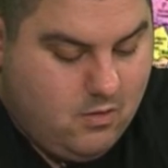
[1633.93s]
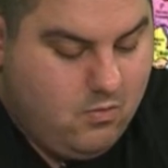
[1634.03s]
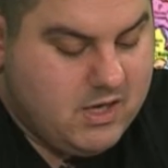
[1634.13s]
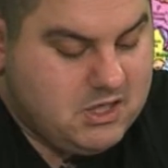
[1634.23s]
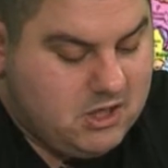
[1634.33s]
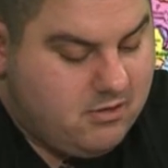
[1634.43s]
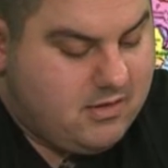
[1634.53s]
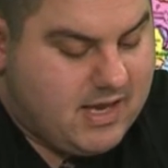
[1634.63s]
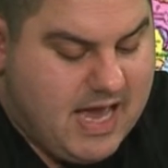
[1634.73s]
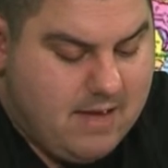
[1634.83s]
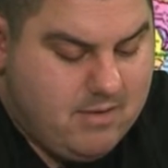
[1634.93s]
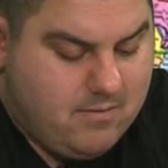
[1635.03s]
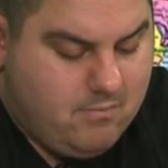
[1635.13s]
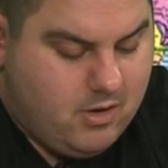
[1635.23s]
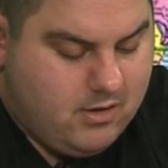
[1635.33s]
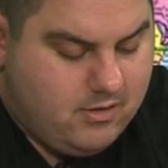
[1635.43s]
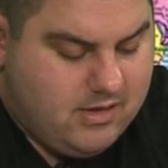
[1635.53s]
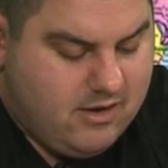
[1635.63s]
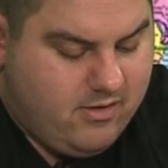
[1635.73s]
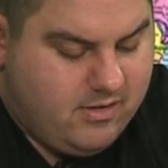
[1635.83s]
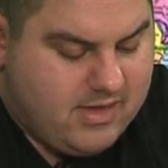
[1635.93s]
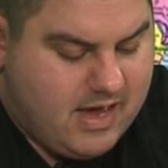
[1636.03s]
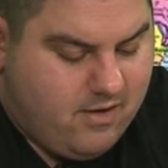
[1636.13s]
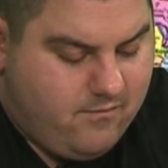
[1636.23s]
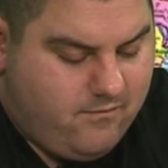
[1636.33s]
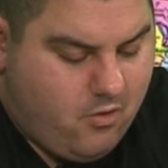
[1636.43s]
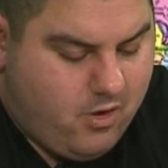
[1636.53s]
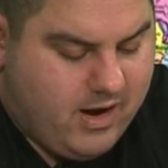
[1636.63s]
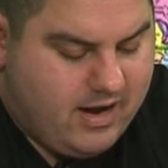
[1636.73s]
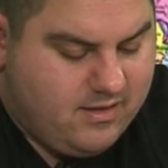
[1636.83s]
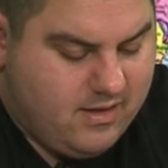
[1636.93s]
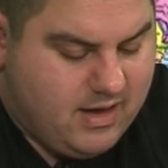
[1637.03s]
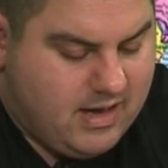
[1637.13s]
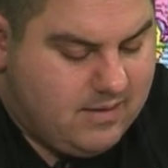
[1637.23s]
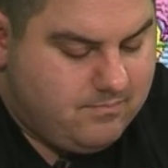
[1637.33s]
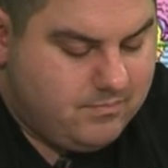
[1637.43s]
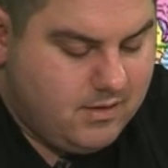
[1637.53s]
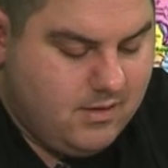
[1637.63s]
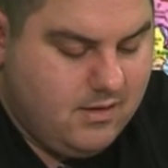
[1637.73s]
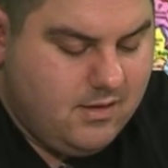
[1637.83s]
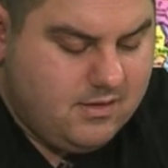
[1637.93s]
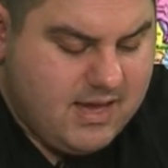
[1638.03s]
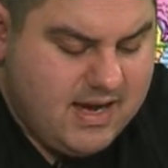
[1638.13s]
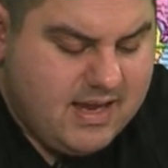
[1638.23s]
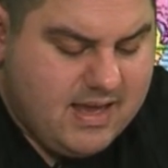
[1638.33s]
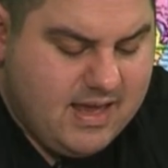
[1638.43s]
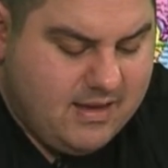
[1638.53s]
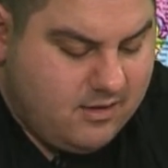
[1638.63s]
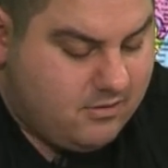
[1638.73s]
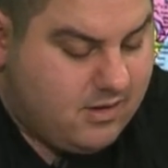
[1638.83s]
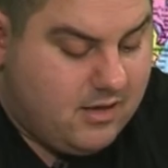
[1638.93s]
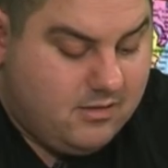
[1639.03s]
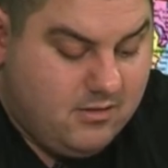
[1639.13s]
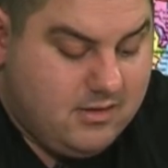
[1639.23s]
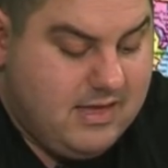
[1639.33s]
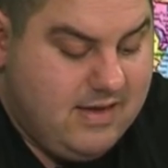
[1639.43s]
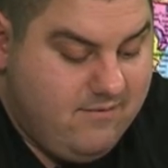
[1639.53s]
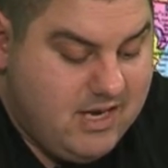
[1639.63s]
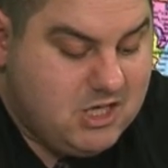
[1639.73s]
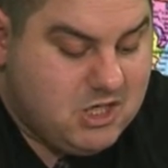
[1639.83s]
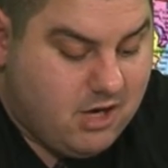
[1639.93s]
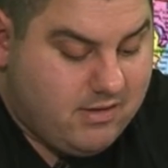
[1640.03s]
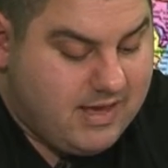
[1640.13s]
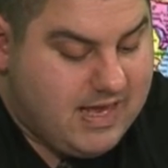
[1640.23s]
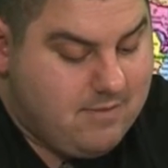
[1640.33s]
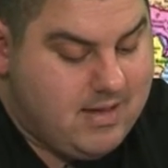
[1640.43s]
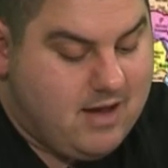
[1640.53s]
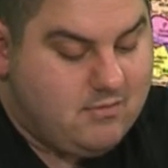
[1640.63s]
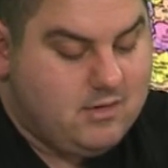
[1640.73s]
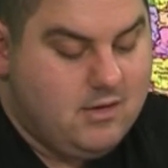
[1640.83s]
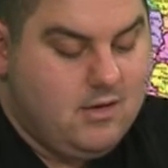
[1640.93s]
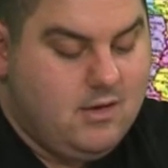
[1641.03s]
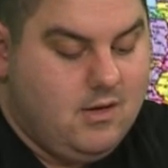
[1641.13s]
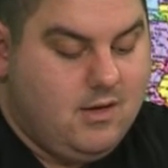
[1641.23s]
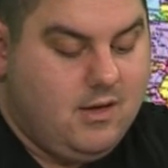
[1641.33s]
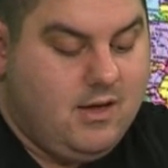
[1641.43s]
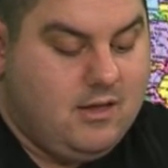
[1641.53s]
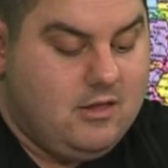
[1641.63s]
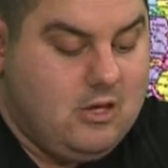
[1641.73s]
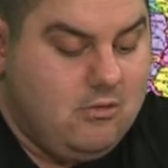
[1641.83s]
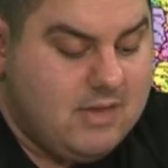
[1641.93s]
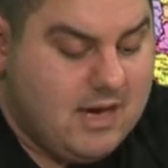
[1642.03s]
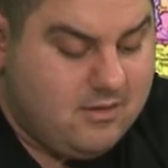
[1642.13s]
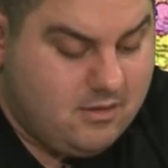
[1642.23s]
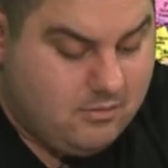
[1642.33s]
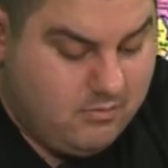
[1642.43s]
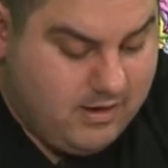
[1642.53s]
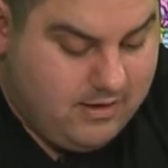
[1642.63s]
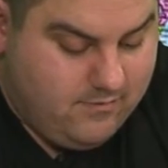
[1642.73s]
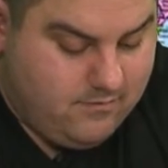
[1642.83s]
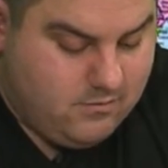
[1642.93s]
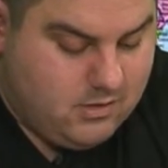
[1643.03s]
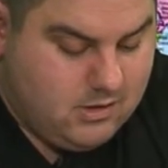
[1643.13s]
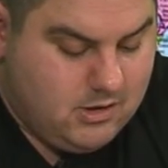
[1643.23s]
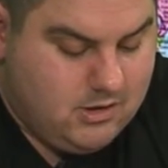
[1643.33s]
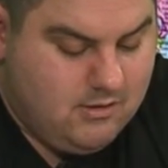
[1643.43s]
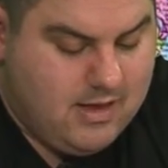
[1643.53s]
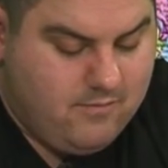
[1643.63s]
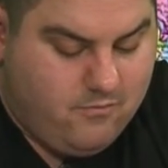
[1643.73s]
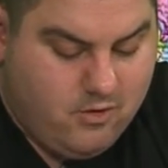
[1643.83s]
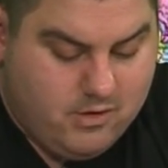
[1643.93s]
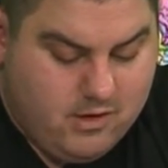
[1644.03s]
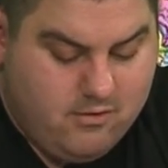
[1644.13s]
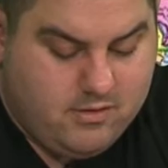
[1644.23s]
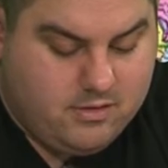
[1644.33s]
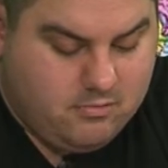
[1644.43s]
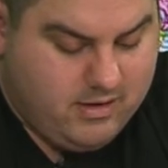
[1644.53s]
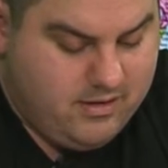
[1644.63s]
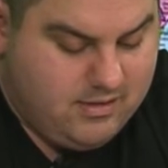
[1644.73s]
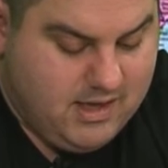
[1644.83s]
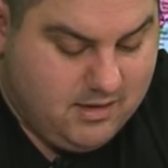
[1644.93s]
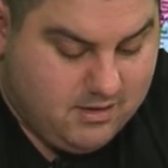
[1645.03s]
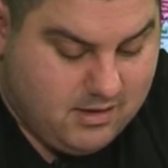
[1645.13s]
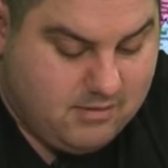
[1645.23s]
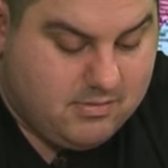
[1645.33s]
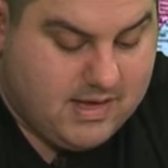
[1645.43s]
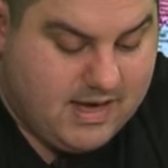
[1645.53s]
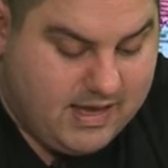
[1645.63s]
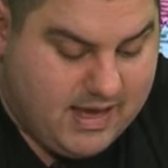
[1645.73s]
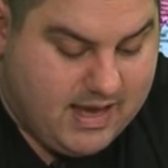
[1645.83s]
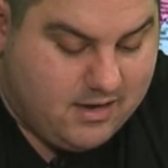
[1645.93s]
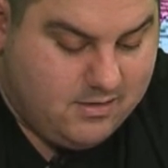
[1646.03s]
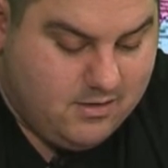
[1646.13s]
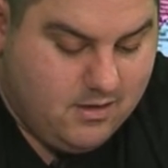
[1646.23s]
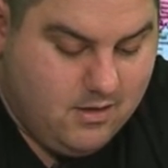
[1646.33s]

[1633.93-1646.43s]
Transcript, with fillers: which there's a comic book series out for it. Um, Sonic, and there's also the TV show that came out. In 2003 to 2004, there was three seasons of Sonic X.